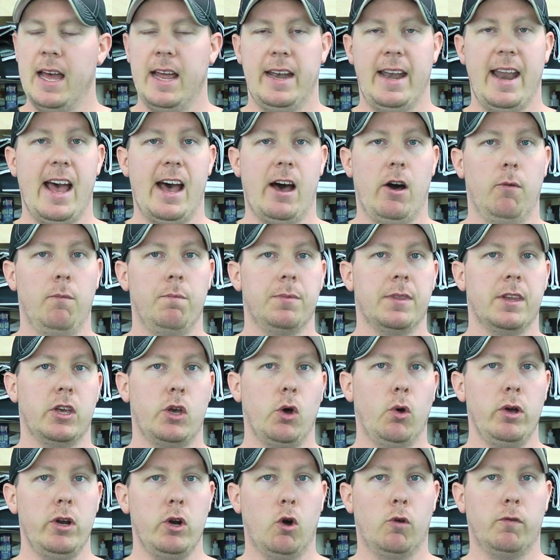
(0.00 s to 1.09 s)
Now,
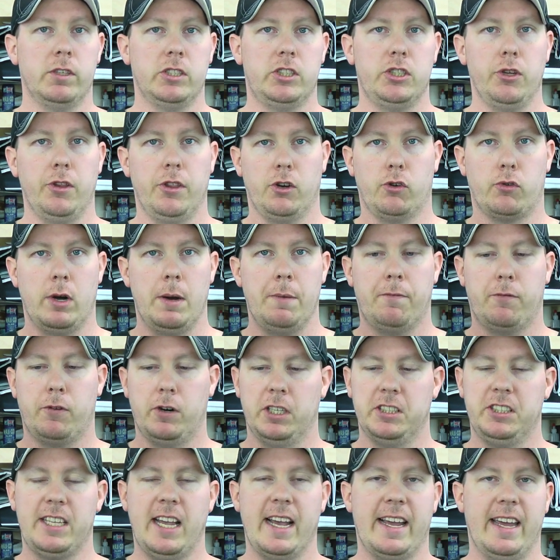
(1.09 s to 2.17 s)
going over to the grip for
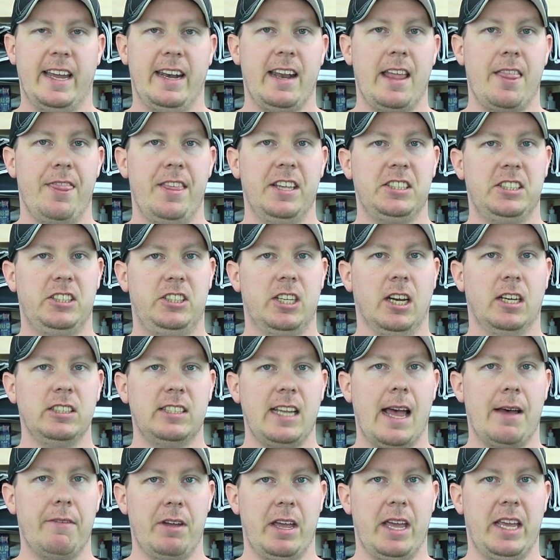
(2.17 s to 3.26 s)
a second, this does
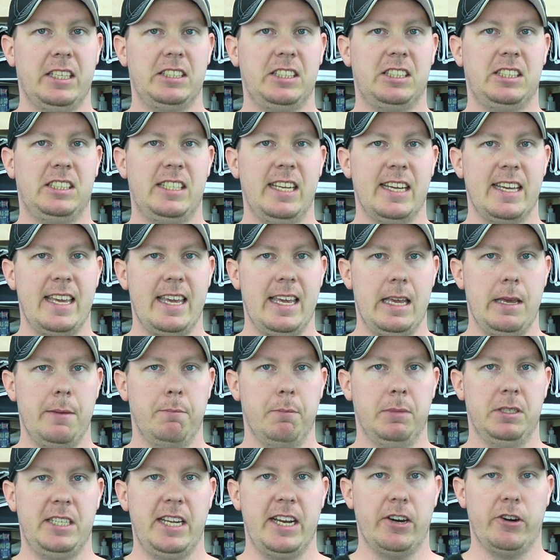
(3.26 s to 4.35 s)
have a sticky
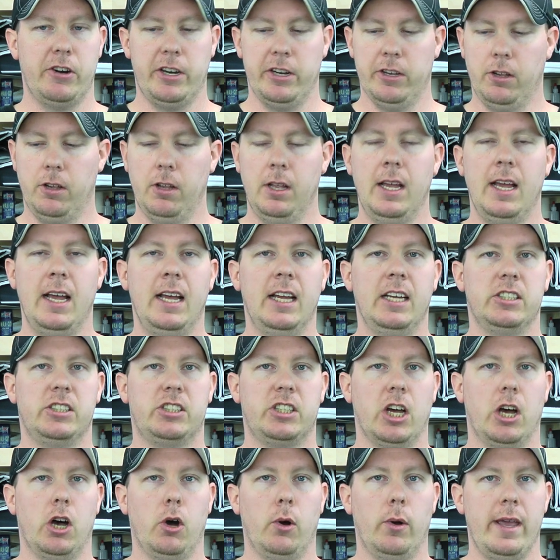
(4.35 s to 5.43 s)
material.
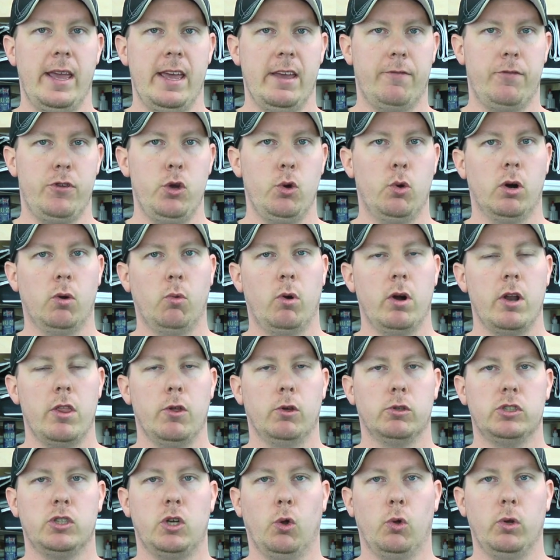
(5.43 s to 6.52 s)
So if you are one of
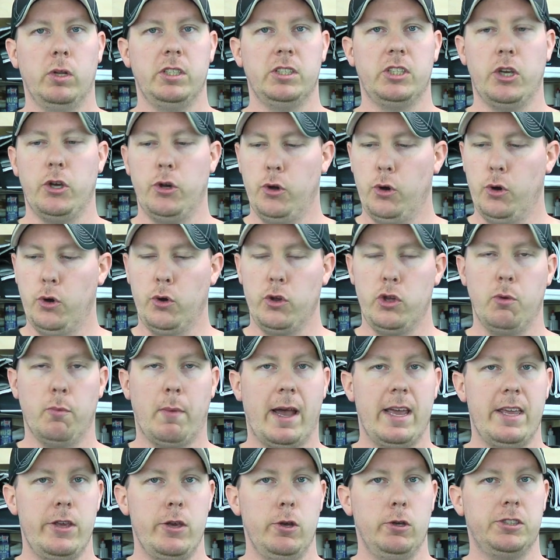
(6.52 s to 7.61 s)
those goalies who you
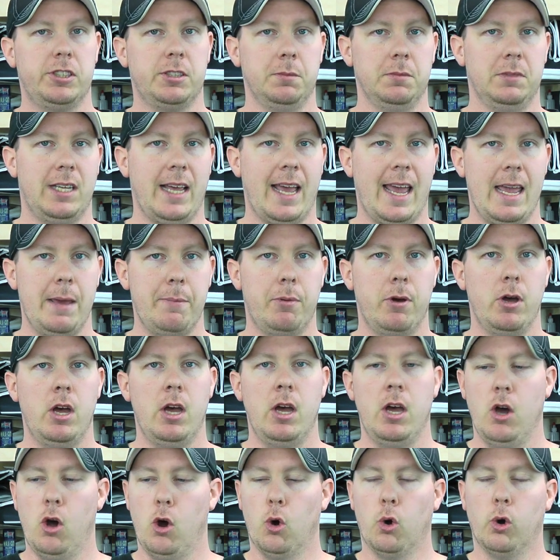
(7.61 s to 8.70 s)
might use some tape,
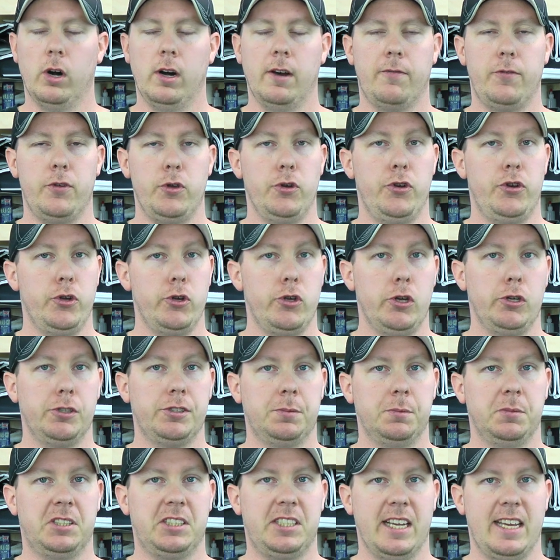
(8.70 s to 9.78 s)
or if you do use
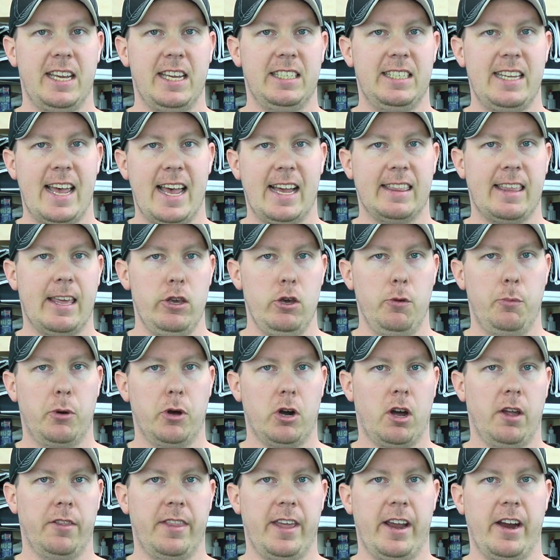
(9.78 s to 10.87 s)
some sticky tack that you
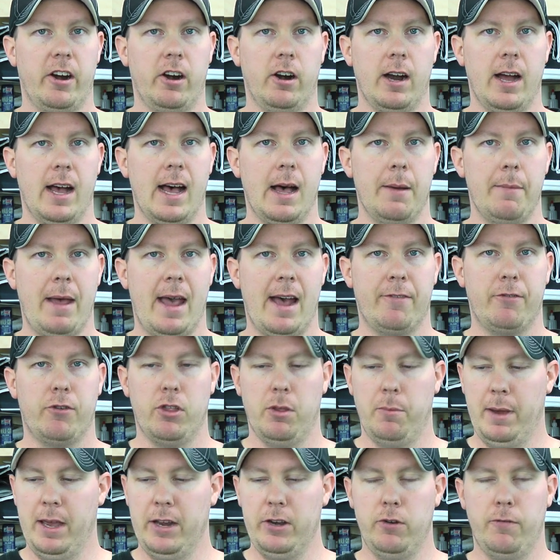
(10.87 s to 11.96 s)
put on there after
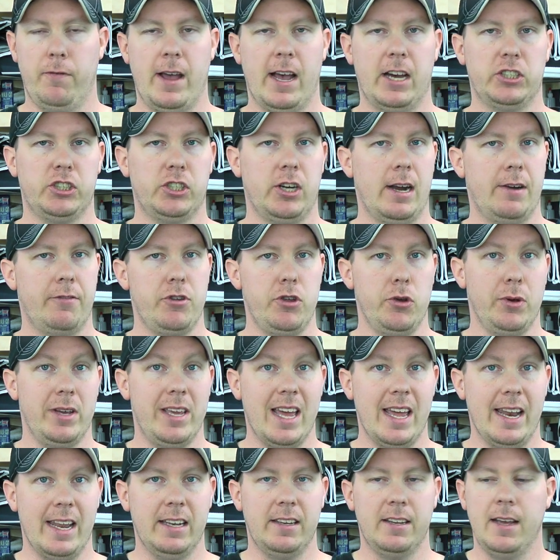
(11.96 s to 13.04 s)
the manufacturer, after you
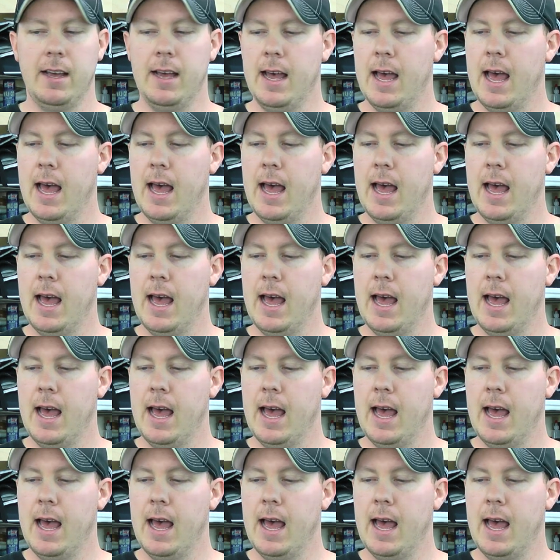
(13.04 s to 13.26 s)
get it,